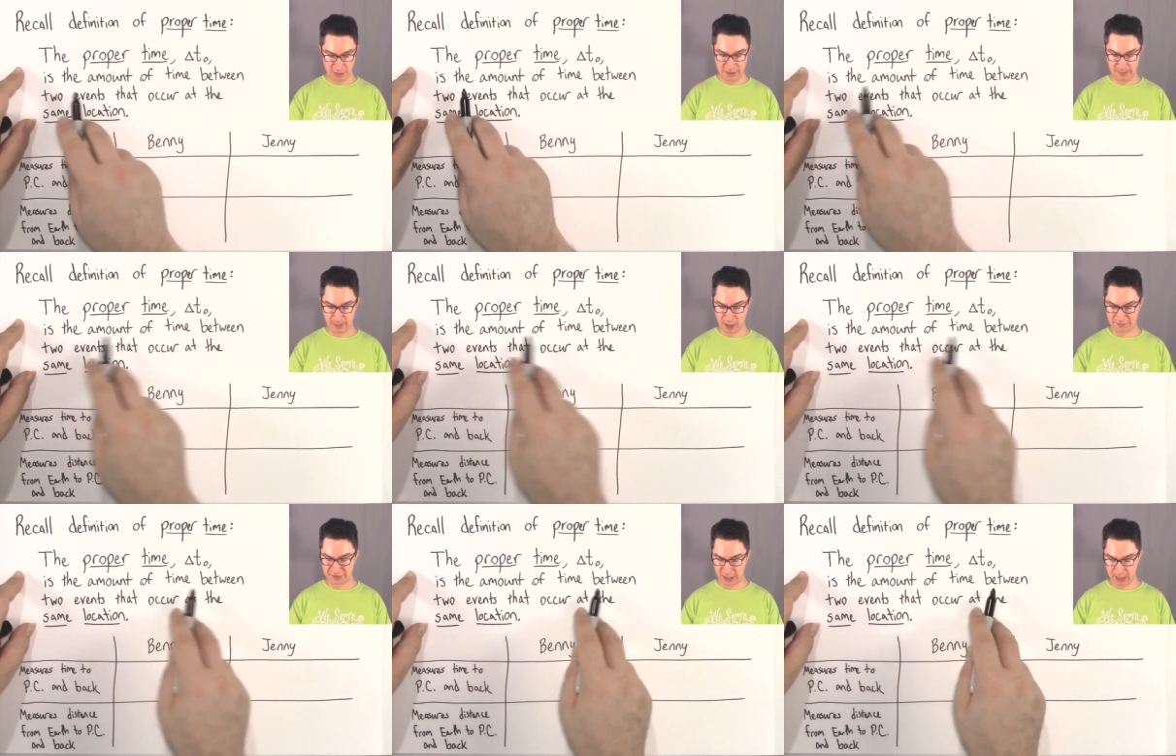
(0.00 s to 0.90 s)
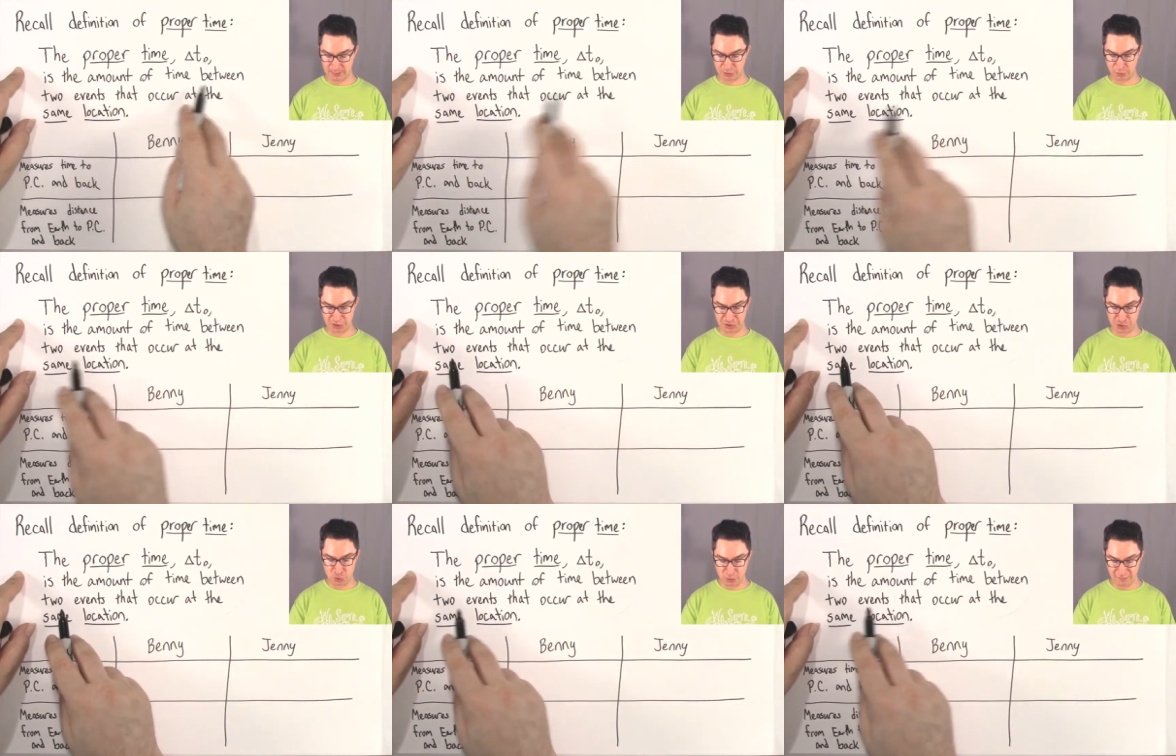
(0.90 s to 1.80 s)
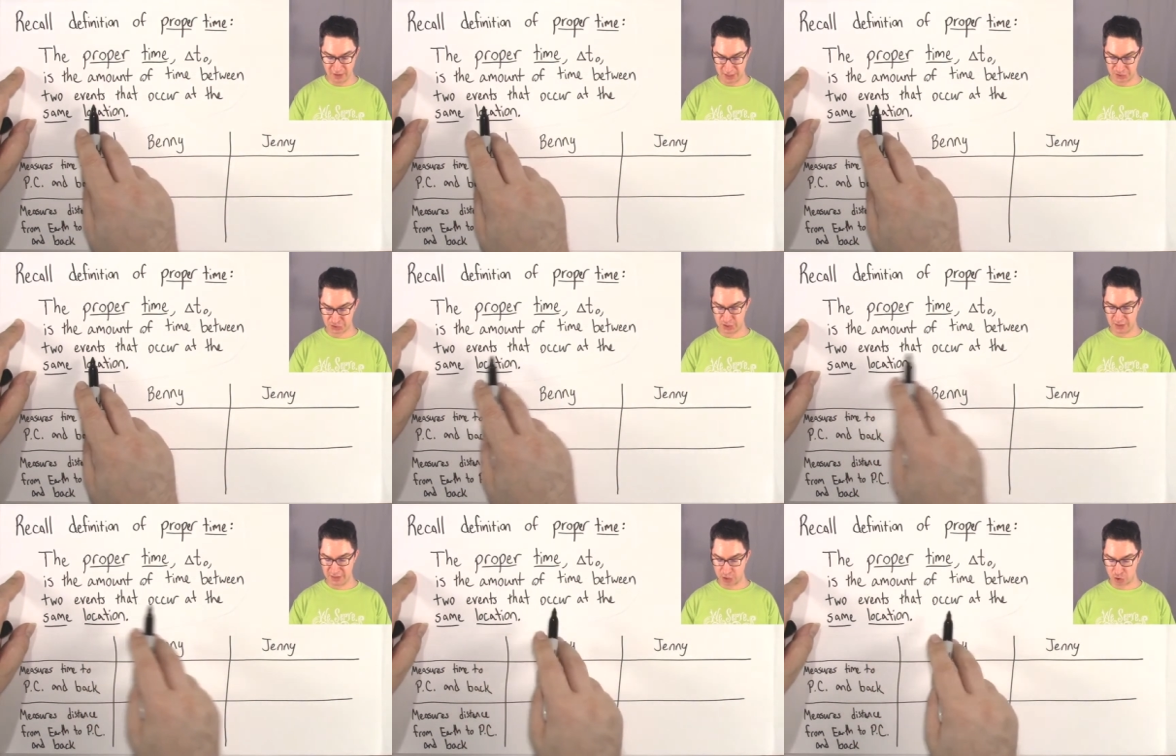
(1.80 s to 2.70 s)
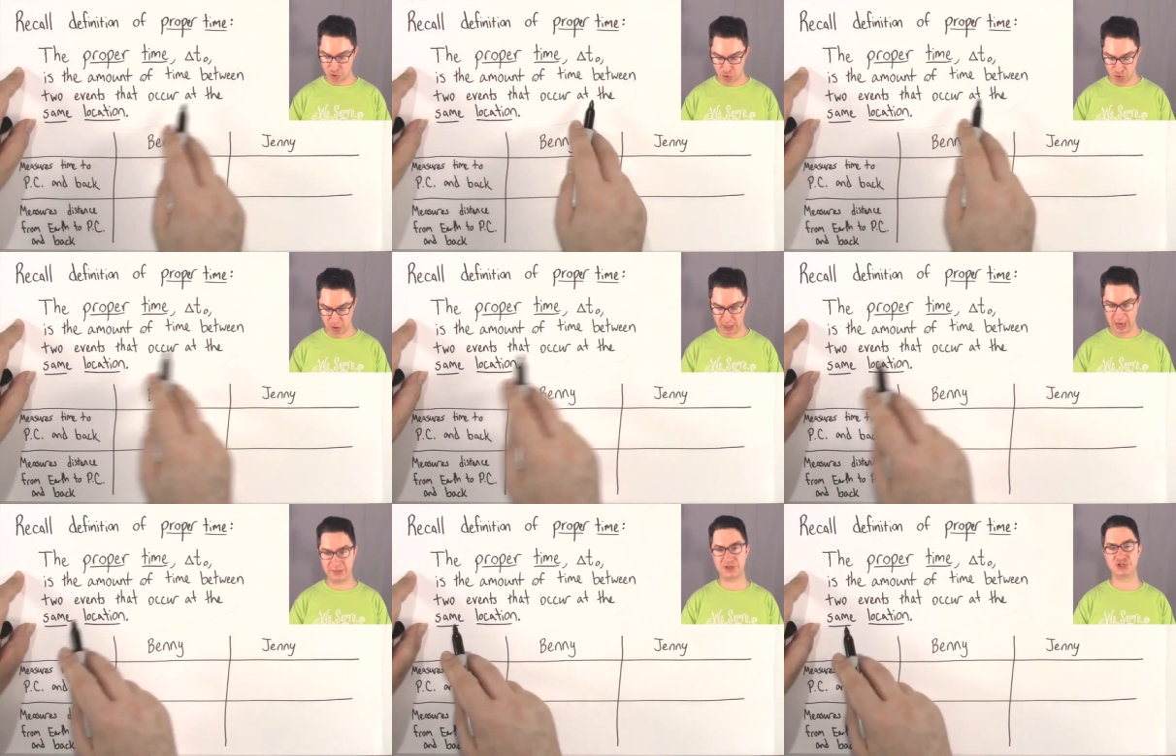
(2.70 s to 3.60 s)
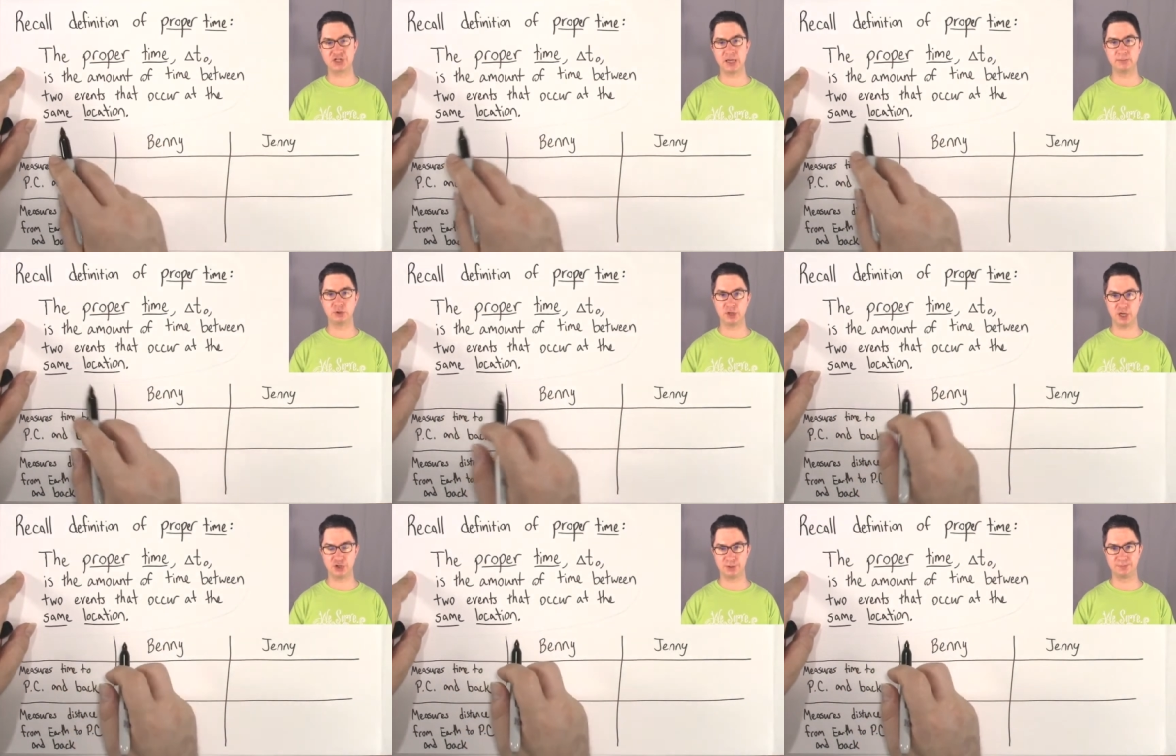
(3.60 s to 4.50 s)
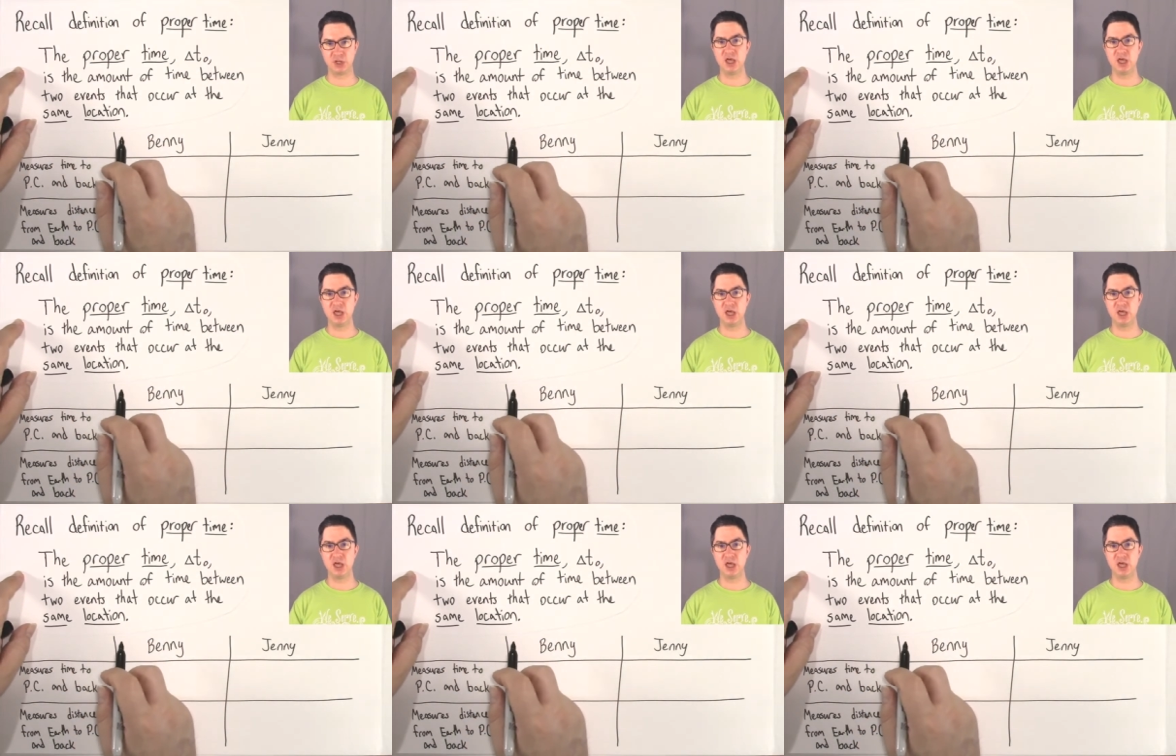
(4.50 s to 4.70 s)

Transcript: the amount of time between two events that occur at the same location.